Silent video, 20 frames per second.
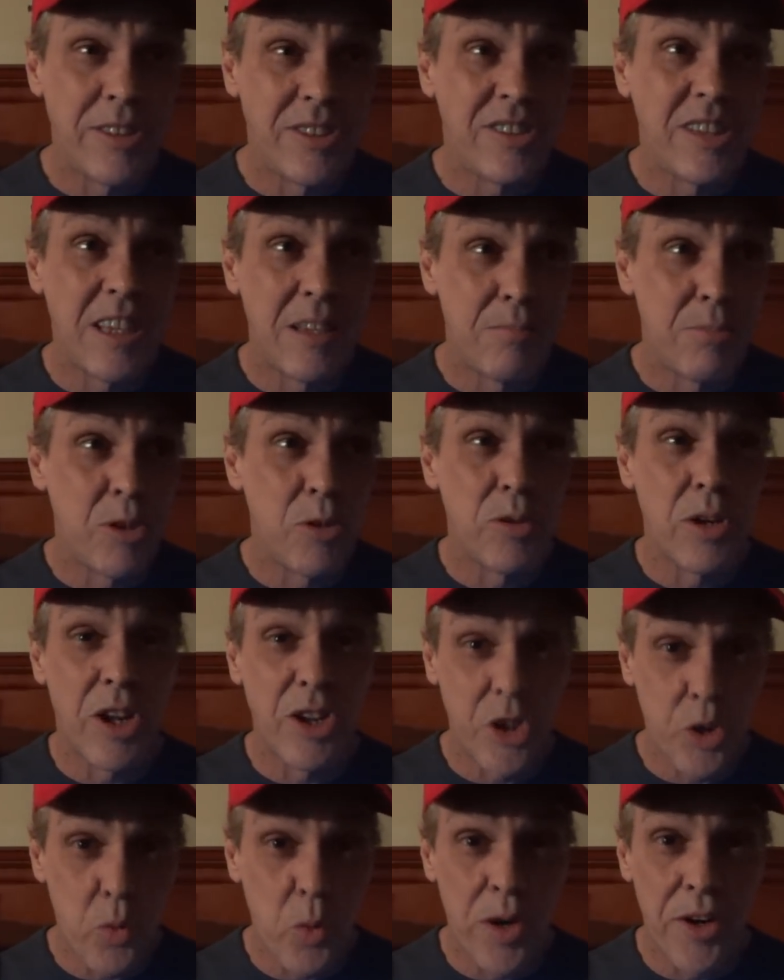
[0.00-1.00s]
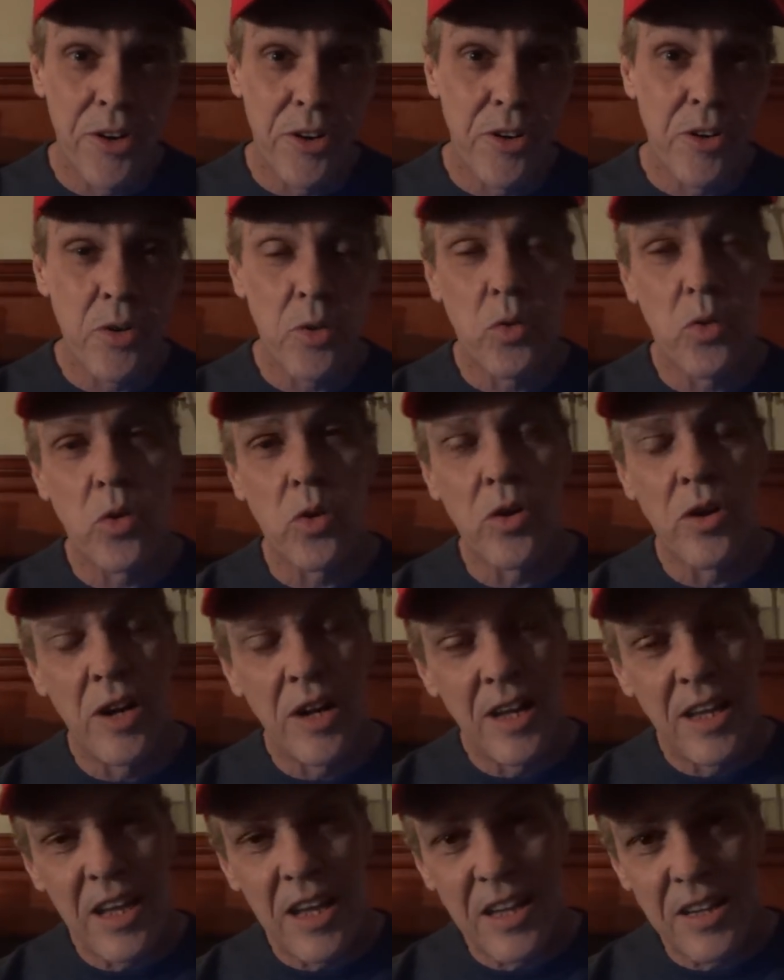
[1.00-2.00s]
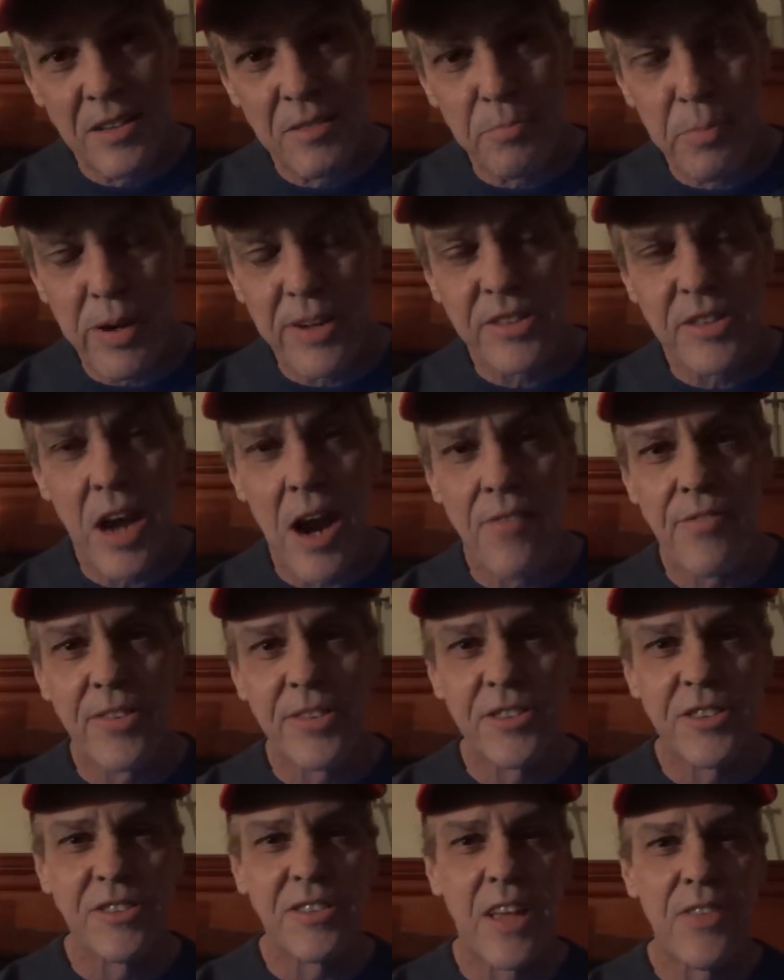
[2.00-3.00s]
see him do it on Twitter or in press conferences.